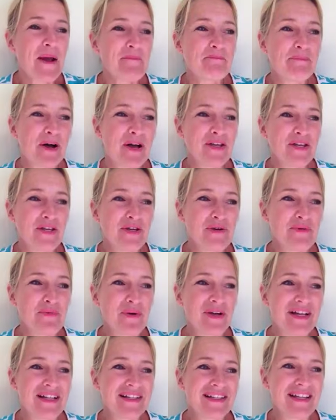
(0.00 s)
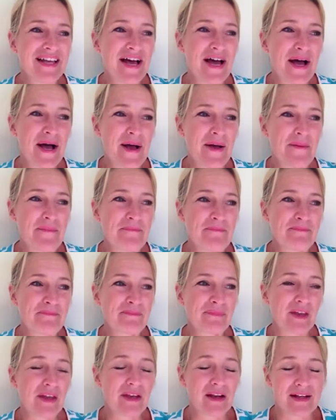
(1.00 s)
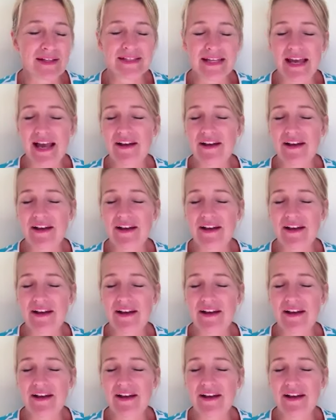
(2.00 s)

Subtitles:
But you will, like I say,